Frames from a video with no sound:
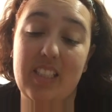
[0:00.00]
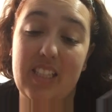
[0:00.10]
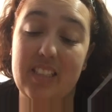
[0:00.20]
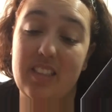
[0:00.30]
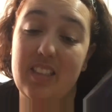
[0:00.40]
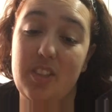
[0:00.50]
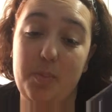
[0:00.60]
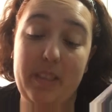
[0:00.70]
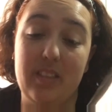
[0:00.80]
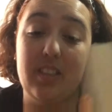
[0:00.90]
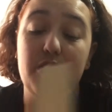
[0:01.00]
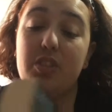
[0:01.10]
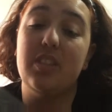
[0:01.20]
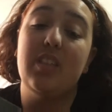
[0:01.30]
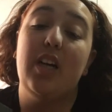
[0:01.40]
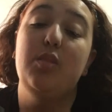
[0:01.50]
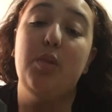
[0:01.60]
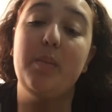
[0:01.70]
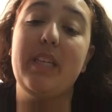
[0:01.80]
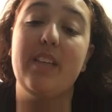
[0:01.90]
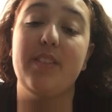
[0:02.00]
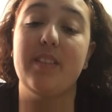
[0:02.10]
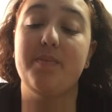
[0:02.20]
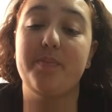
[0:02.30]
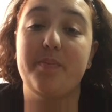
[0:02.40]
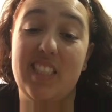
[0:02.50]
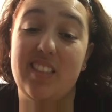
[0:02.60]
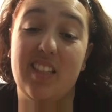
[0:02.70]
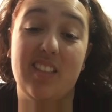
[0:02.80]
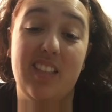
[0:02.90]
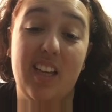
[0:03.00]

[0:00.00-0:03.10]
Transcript: like as a piece of literature, I'd probably give it 6 out of